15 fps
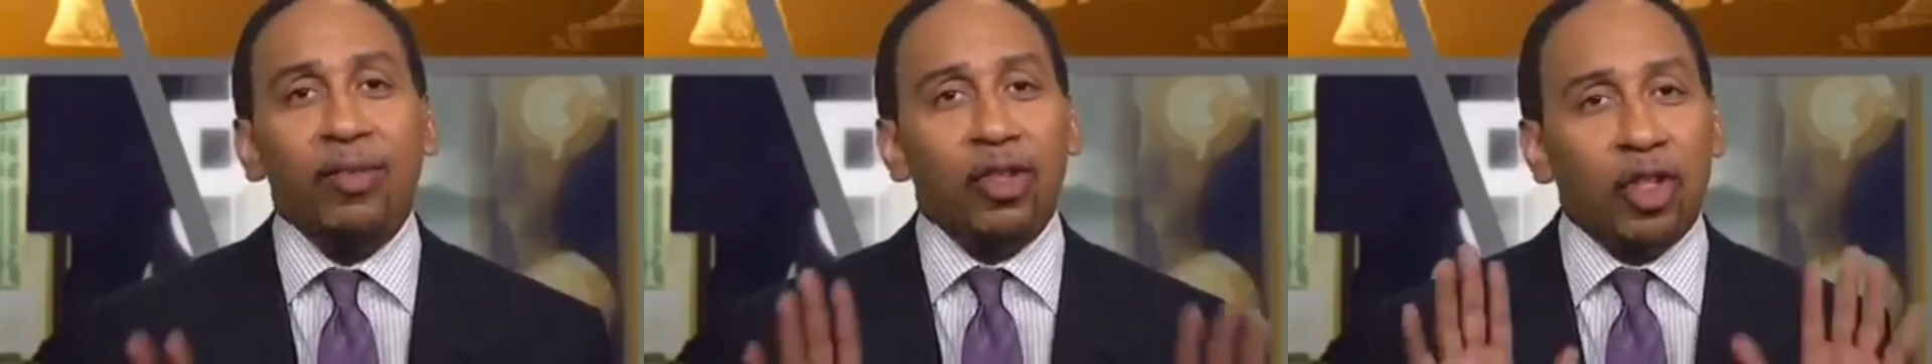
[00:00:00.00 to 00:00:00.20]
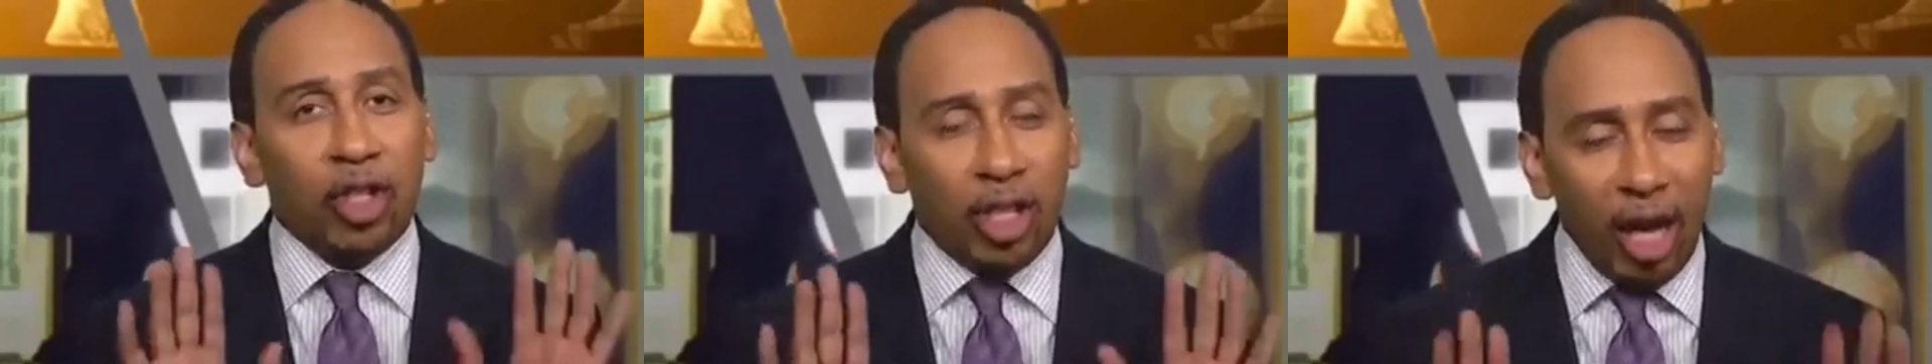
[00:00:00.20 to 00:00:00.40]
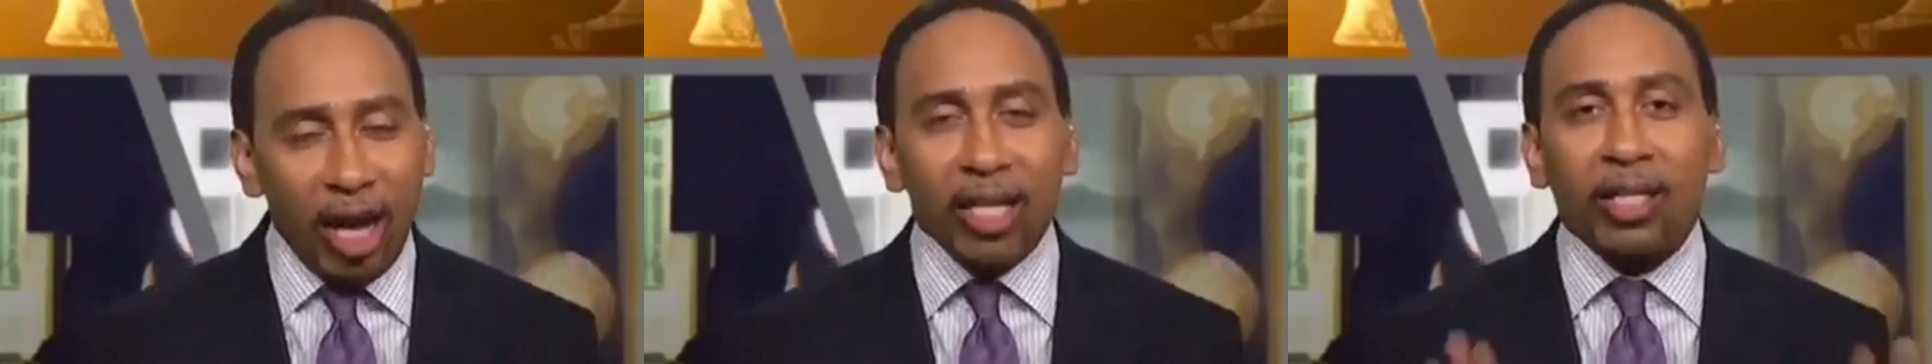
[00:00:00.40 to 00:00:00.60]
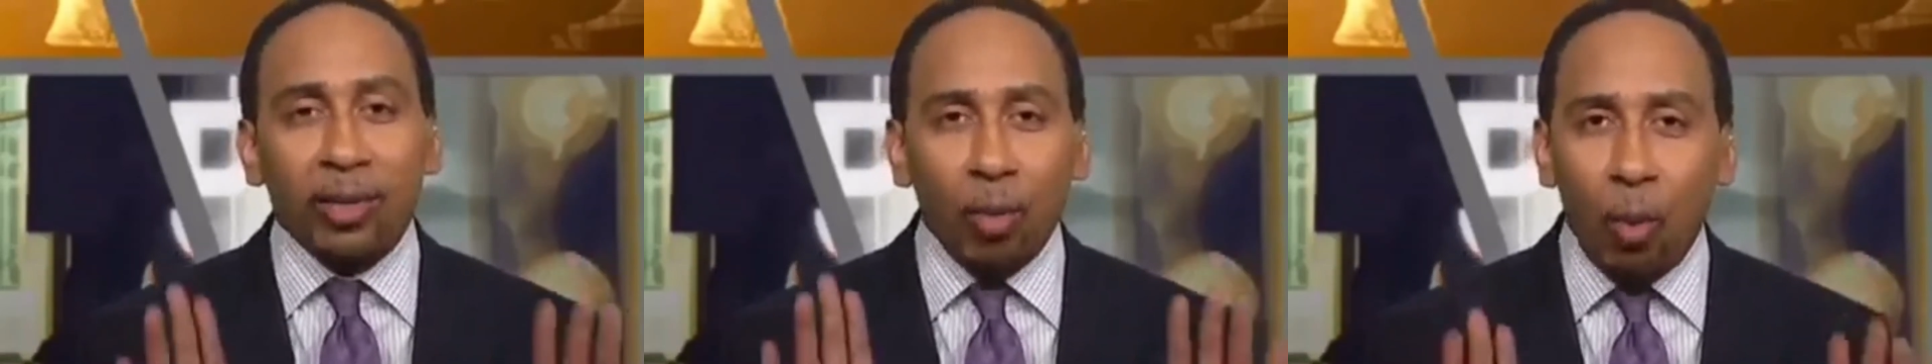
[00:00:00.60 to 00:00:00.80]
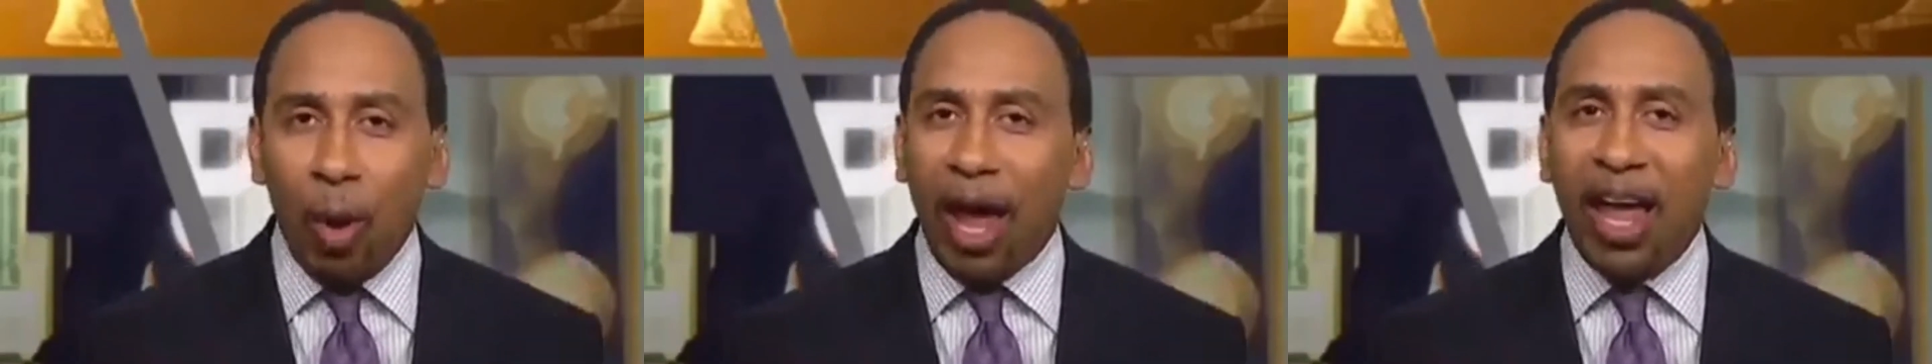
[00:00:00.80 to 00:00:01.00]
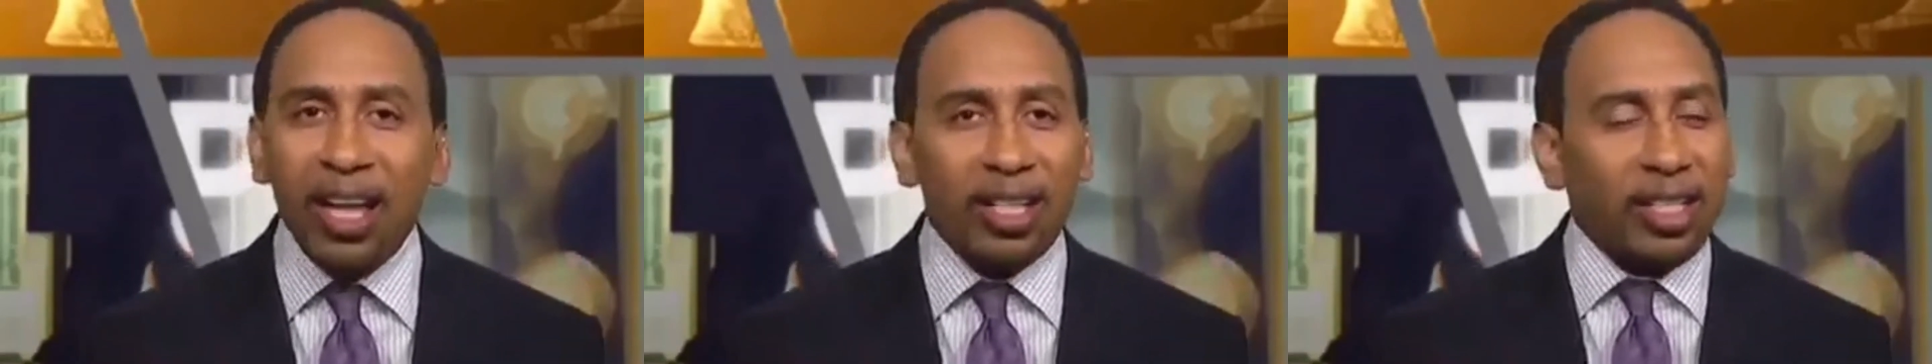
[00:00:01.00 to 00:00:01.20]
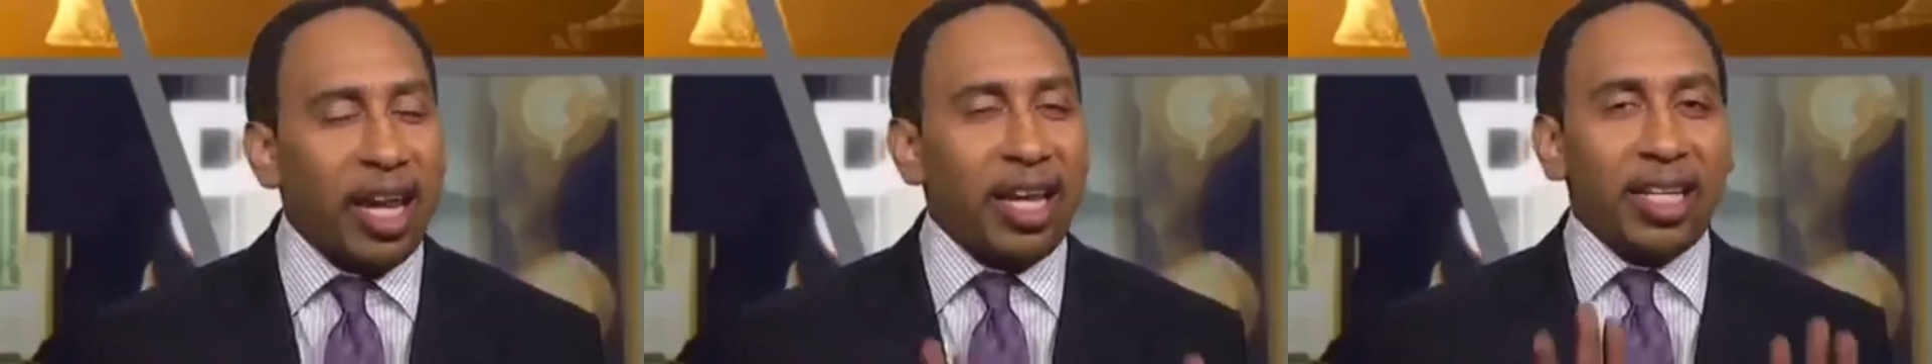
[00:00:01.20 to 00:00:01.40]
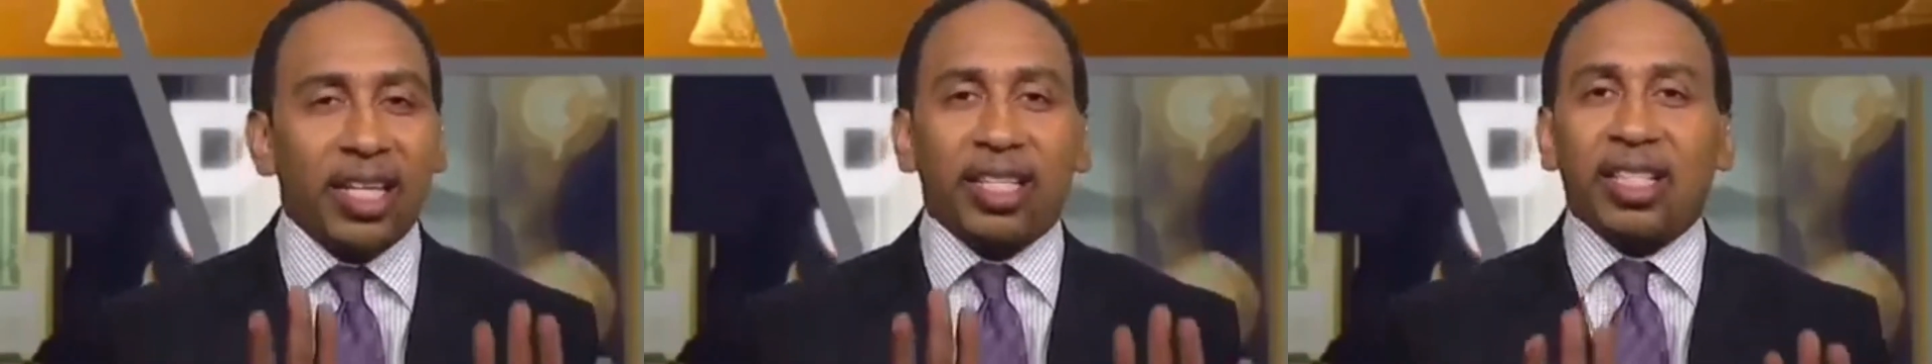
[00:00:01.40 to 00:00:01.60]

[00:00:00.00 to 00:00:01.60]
Just wait. Take your